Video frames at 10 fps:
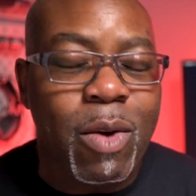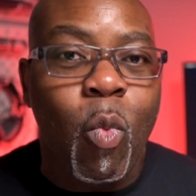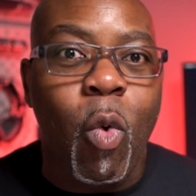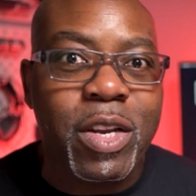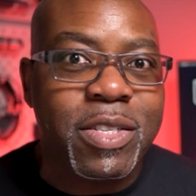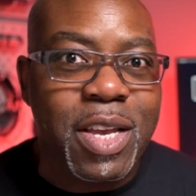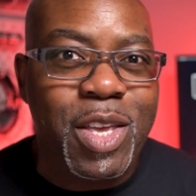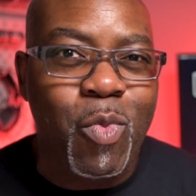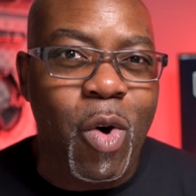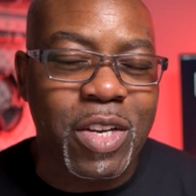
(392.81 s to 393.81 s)
What is it
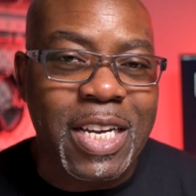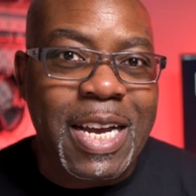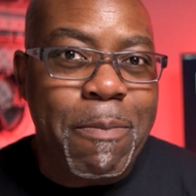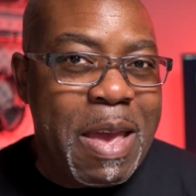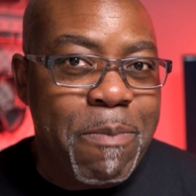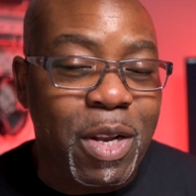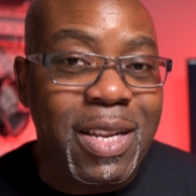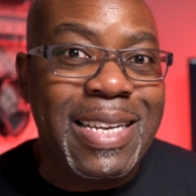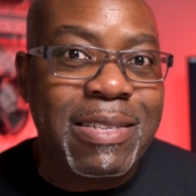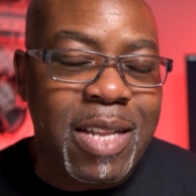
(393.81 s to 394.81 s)
you want people
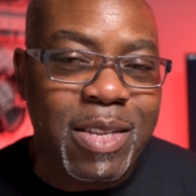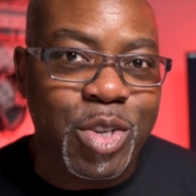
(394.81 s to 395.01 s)
listening